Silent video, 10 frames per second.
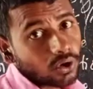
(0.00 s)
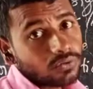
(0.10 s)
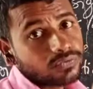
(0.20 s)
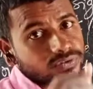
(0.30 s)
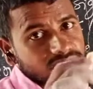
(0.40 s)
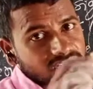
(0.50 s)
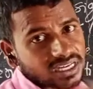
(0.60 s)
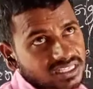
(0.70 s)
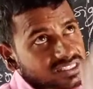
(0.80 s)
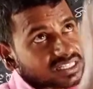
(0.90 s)
of
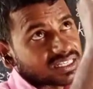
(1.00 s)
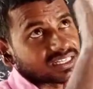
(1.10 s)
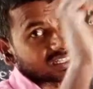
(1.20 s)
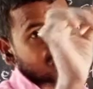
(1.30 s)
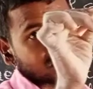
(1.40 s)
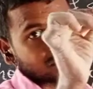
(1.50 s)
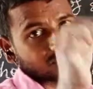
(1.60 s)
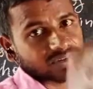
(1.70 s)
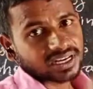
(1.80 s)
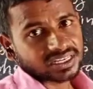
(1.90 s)
star's light,
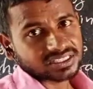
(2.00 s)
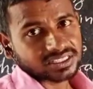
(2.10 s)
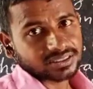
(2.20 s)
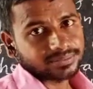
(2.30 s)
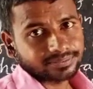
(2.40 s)
refraction.